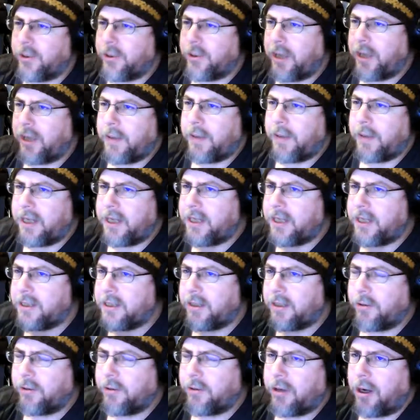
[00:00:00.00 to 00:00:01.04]
he did his
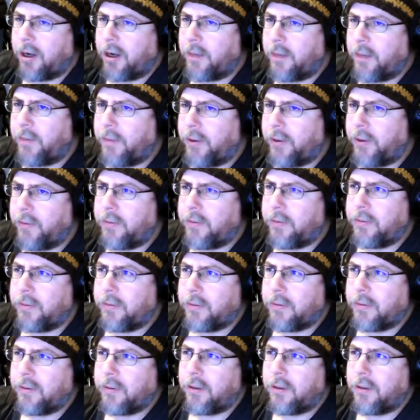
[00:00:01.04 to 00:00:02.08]
little combo,
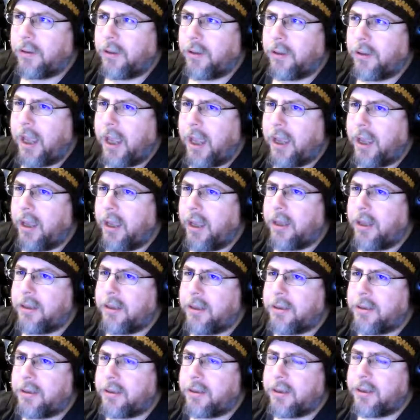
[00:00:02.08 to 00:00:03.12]

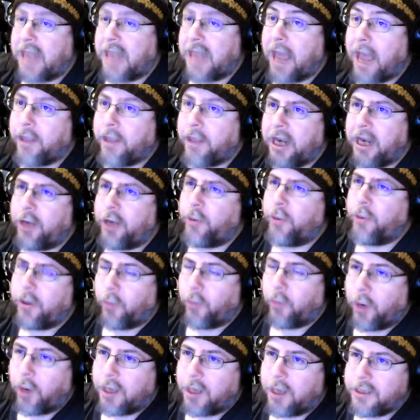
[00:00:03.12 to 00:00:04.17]
and now that I knew what it
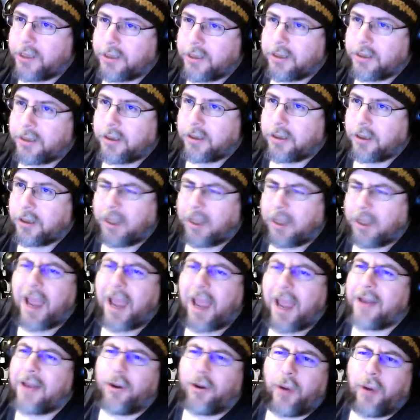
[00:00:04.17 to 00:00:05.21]
was, like I
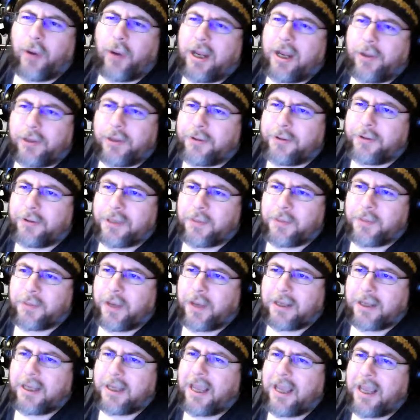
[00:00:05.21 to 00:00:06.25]
had no idea what to
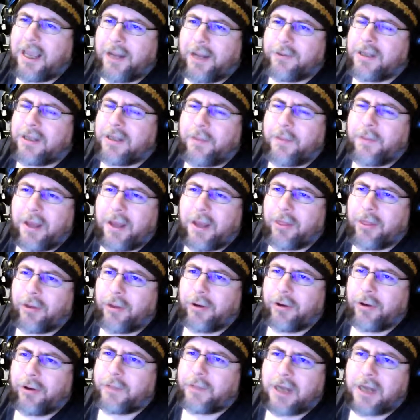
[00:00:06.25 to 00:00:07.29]
expect. Again, it was like my
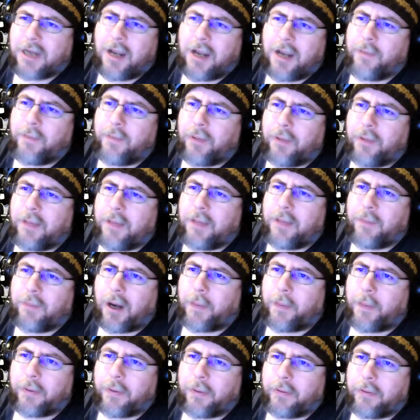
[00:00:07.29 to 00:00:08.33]
3rd time playing
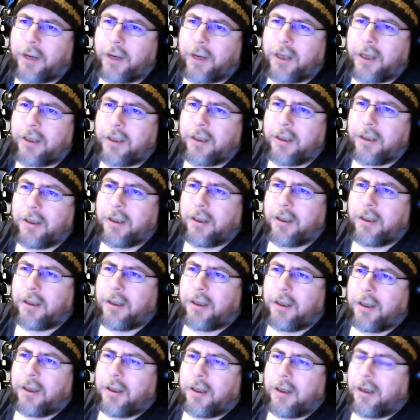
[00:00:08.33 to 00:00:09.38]
Pauper, right?
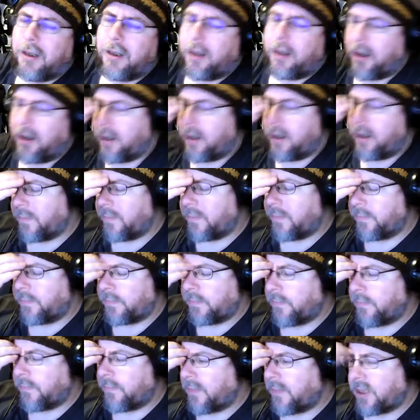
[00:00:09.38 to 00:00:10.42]

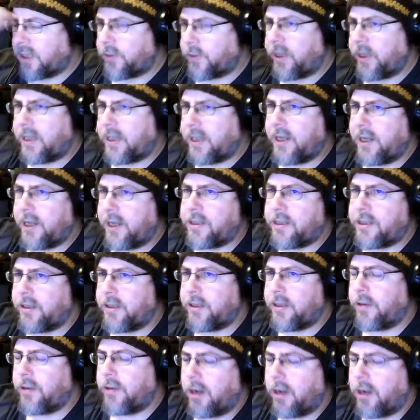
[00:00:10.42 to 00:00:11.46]
So he did his little
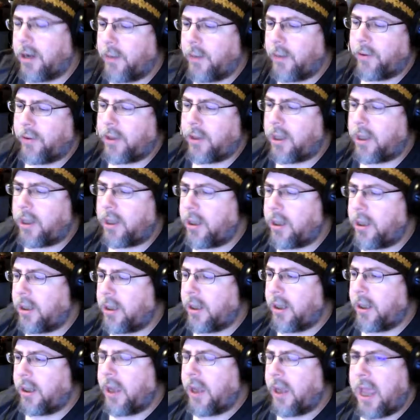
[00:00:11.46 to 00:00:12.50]
combo thing,
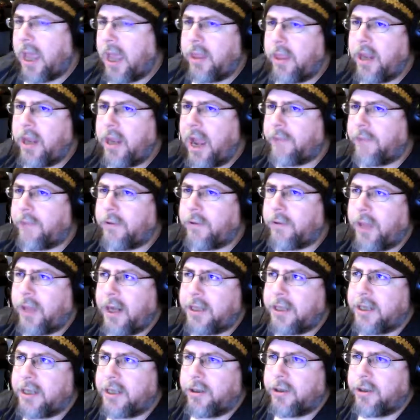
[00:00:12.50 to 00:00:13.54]
and then after that, I
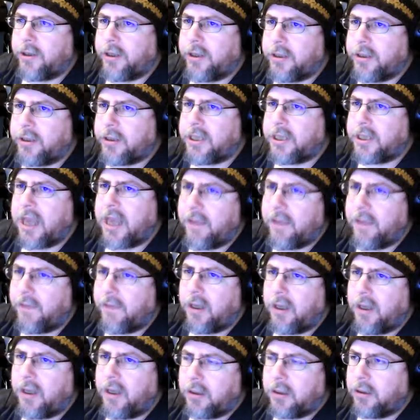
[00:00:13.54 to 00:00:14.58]
started
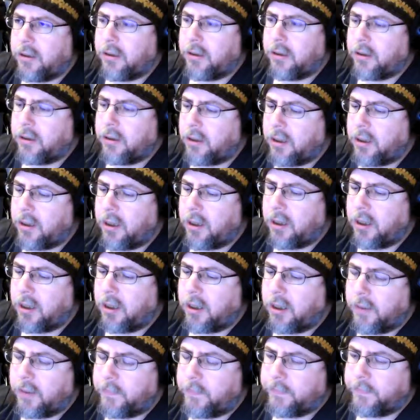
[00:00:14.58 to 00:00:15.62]
saving
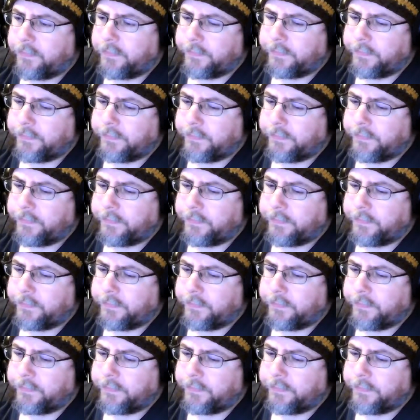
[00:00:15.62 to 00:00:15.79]
some